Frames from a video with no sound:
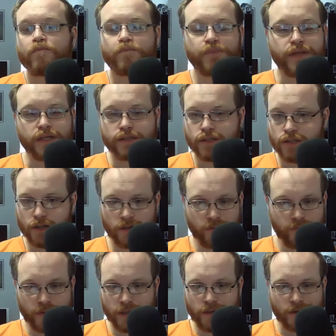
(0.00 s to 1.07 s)
This
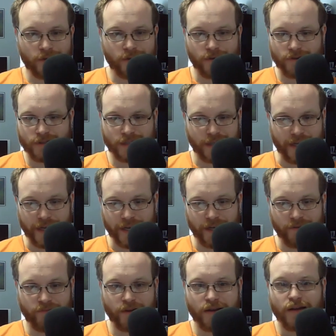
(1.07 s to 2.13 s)
shouldn't be a close
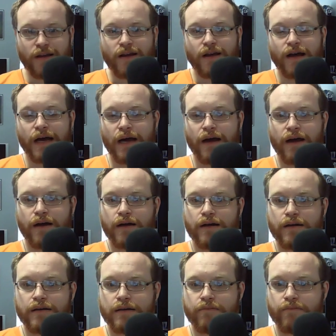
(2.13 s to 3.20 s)
game.
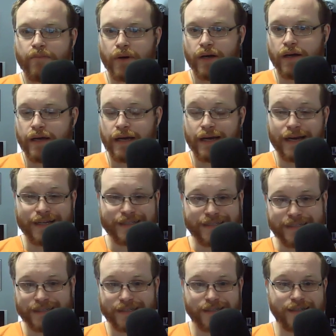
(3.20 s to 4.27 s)
But at
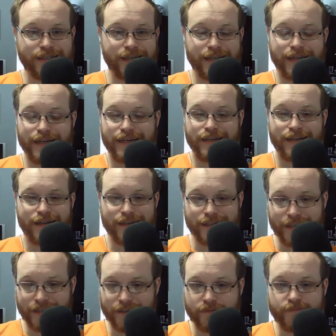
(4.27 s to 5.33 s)
the end of the day,
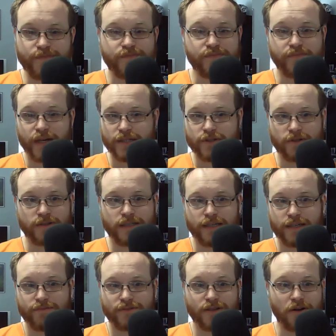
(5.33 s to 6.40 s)
again, Metro
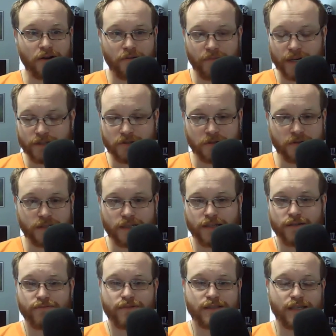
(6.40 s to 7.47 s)
teams are Metro
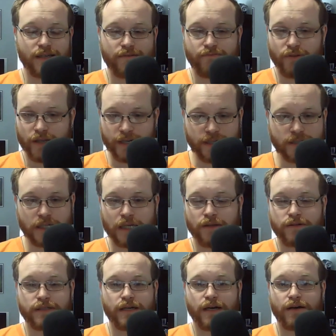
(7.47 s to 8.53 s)
teams. They play each
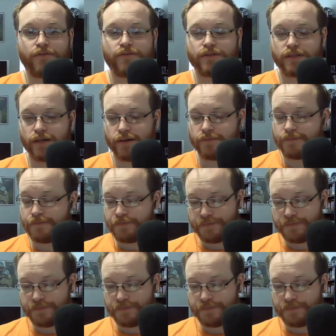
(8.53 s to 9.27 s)
other tough. So